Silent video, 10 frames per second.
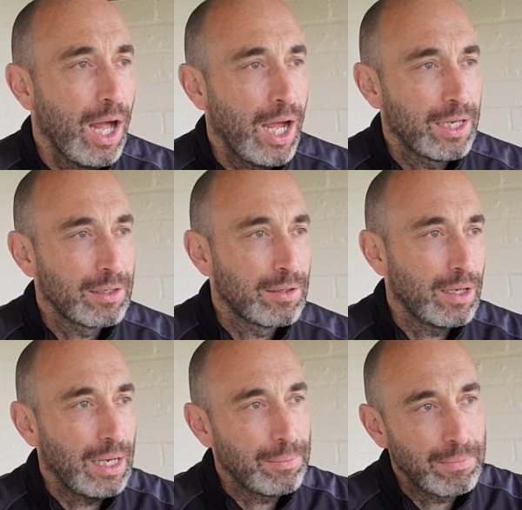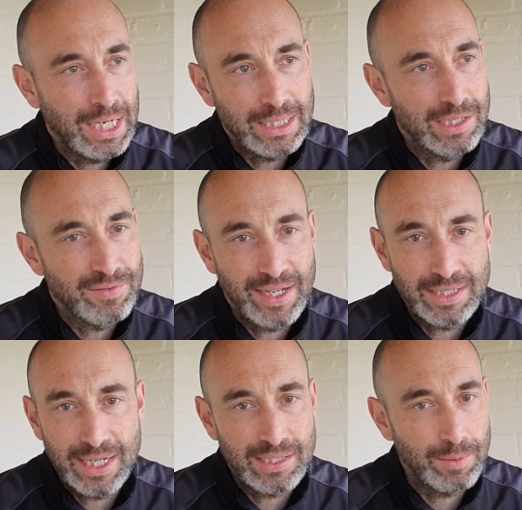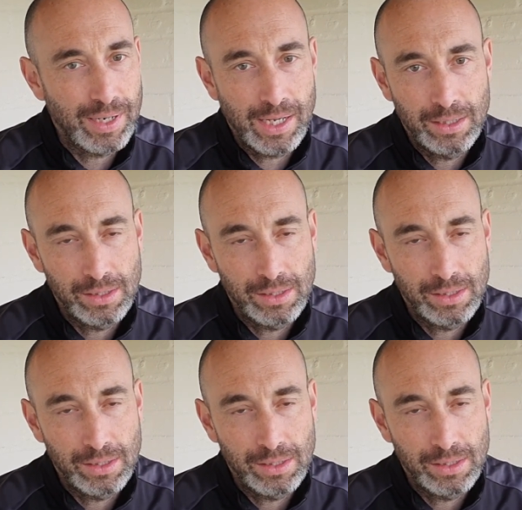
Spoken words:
And Mace is a fantastic player.